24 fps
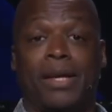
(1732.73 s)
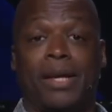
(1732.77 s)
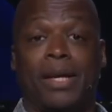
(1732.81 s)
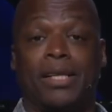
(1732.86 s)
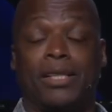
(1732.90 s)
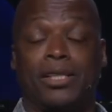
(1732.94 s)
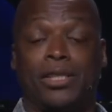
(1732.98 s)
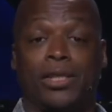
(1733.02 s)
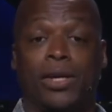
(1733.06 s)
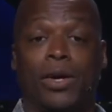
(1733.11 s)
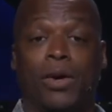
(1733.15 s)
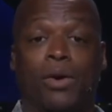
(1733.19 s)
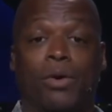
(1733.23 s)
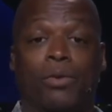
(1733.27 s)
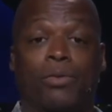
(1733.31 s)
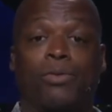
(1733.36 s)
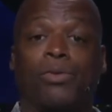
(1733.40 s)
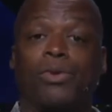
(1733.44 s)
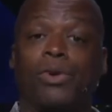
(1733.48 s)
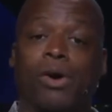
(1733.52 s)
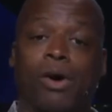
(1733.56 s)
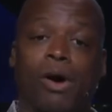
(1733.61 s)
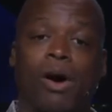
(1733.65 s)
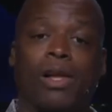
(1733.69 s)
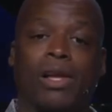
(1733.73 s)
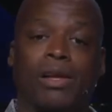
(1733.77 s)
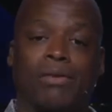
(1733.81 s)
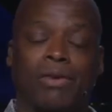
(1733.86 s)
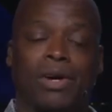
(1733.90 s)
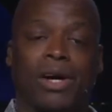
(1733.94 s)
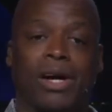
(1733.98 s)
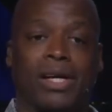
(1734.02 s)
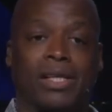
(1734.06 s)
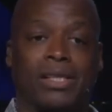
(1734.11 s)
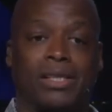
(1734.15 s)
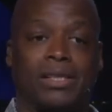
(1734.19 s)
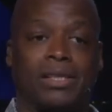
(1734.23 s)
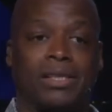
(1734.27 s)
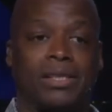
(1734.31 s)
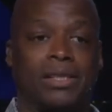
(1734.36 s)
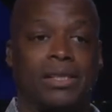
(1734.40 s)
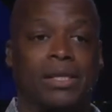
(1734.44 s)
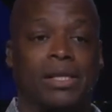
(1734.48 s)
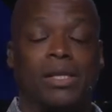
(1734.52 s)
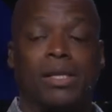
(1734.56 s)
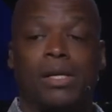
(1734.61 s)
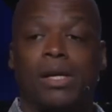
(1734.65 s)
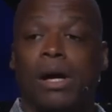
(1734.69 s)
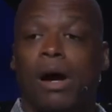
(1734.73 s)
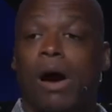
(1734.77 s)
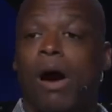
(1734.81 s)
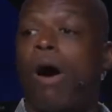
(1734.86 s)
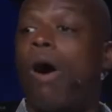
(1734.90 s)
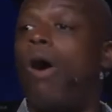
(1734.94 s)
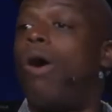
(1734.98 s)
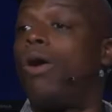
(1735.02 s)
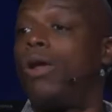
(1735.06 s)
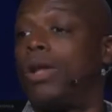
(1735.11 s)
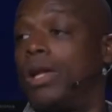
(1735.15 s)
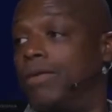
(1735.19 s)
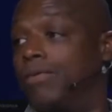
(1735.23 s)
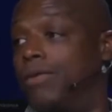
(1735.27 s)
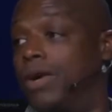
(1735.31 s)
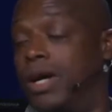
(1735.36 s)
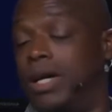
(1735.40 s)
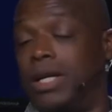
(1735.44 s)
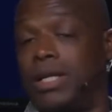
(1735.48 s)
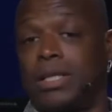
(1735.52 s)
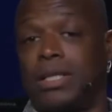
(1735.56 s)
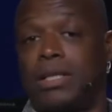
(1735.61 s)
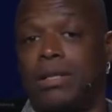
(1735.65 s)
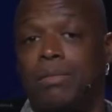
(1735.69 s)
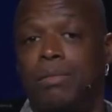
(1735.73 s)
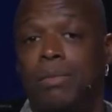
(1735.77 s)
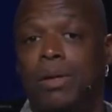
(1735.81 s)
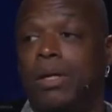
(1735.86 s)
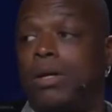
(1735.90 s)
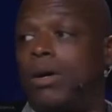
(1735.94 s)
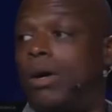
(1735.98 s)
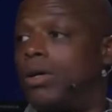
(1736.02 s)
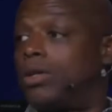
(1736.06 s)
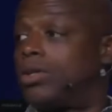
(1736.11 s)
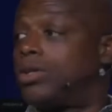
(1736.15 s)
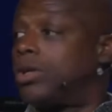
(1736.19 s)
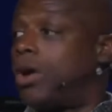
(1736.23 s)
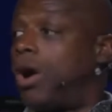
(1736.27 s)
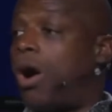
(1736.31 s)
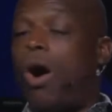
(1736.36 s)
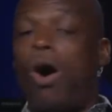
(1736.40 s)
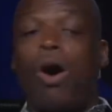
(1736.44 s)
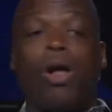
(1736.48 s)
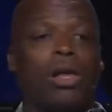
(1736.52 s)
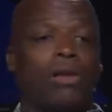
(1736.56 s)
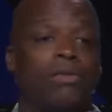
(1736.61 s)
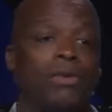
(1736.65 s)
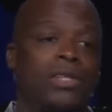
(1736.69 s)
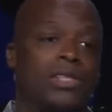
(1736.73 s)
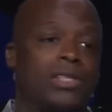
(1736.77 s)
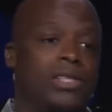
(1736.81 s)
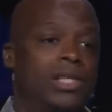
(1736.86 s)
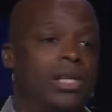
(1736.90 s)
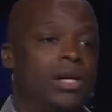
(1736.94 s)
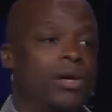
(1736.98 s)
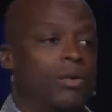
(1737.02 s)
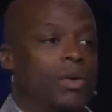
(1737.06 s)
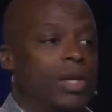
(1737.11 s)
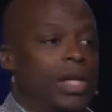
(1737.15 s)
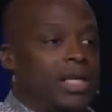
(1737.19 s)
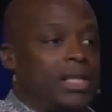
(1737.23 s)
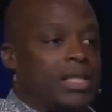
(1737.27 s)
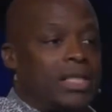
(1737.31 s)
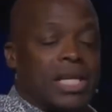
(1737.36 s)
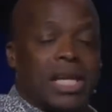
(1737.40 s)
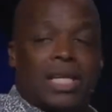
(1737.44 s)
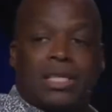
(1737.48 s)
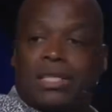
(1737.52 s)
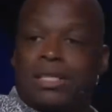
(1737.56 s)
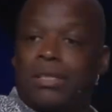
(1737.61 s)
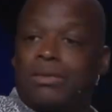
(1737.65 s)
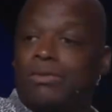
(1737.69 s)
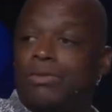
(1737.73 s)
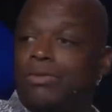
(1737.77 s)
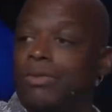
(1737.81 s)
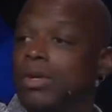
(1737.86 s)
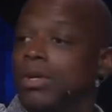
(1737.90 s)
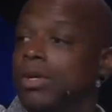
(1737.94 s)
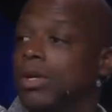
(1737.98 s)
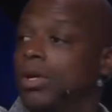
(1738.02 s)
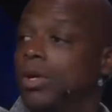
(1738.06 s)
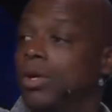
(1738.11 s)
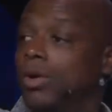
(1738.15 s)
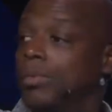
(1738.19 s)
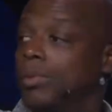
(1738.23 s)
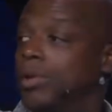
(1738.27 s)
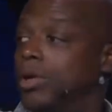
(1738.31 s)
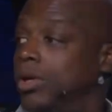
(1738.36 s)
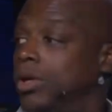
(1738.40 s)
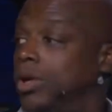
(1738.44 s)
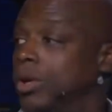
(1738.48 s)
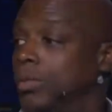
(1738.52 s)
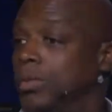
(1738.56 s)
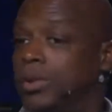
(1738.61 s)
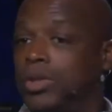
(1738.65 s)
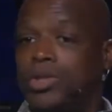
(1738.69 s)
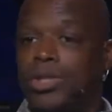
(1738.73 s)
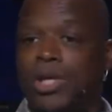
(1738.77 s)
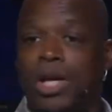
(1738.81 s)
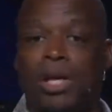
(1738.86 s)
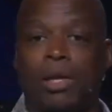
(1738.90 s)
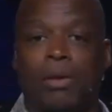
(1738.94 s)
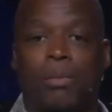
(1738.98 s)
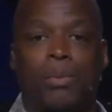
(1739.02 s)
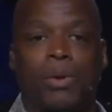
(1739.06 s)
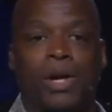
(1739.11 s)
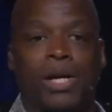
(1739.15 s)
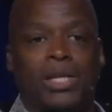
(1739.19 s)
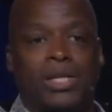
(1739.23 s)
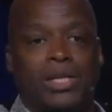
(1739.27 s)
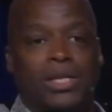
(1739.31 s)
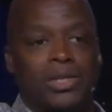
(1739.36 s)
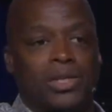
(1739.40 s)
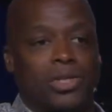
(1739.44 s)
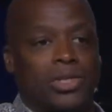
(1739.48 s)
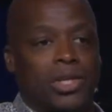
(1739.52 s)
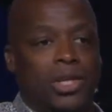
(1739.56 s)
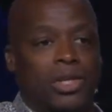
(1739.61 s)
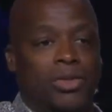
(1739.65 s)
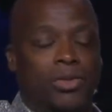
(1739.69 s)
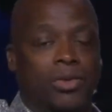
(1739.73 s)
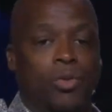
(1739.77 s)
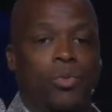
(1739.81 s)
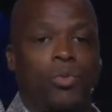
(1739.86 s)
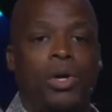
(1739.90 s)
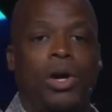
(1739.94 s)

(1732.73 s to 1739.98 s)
And so for all of us, all of us, because all of us deal with excessive human to human celebration syndrome.